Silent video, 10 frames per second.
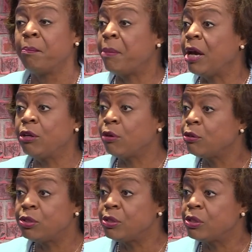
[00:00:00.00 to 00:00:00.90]
buying
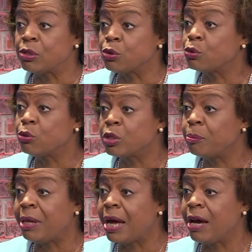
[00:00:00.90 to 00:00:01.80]
groceries or school
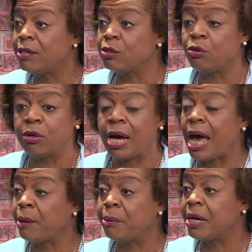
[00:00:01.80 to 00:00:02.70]
supplies or
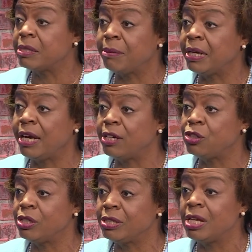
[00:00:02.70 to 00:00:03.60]
high priced
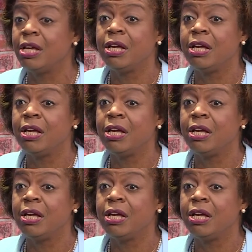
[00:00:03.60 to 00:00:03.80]
medications,